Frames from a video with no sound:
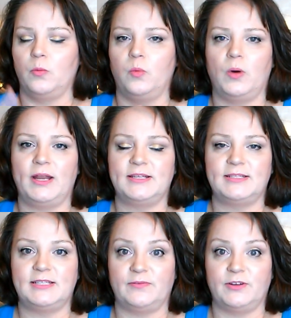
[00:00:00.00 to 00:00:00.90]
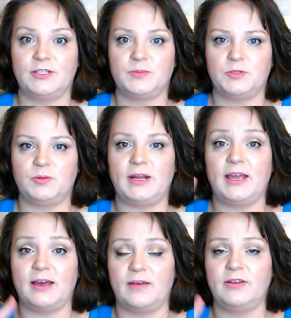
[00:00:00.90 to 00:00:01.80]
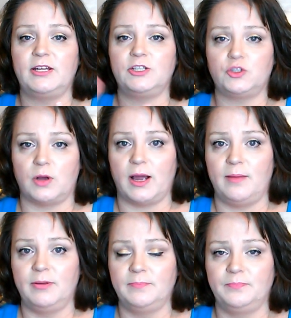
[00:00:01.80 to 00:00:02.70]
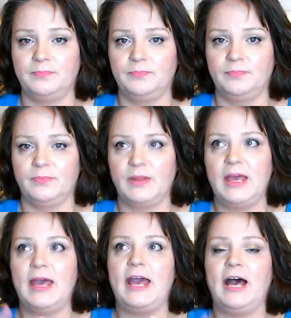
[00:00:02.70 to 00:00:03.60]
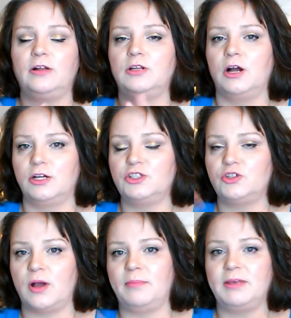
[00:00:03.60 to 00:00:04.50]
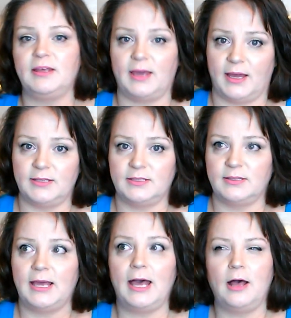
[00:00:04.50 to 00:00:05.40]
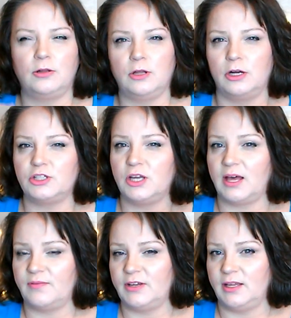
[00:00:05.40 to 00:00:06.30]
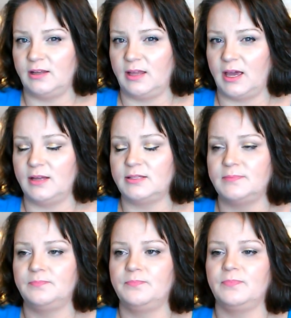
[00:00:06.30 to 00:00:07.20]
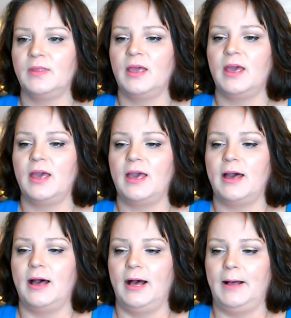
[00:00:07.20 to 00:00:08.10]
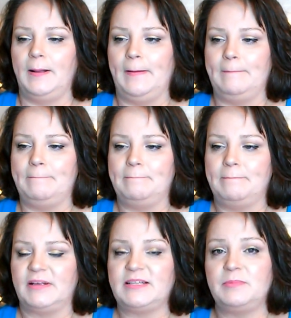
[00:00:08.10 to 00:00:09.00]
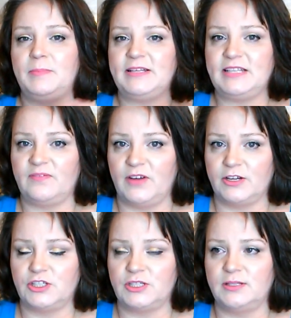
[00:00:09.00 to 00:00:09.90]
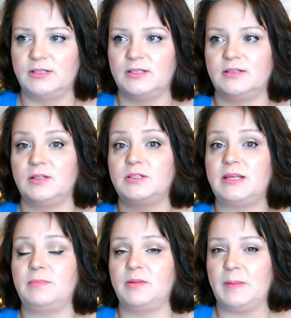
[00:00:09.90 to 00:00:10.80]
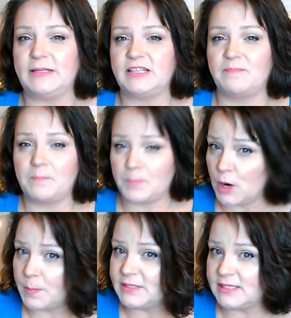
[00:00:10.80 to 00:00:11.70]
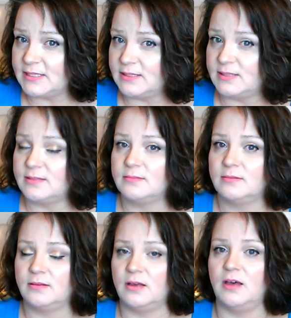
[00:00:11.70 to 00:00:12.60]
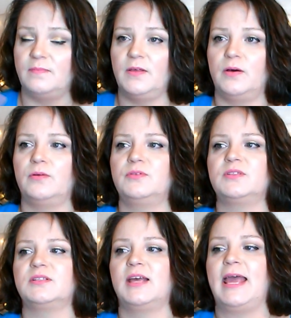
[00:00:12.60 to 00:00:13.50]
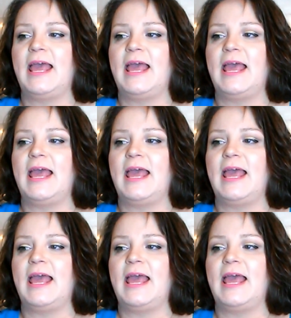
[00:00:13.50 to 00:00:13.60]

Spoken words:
what is the difference between a coven and a tribe, how large a tribe can get, how large a coven can get, some of the basic functions, some of the basic purposes of those.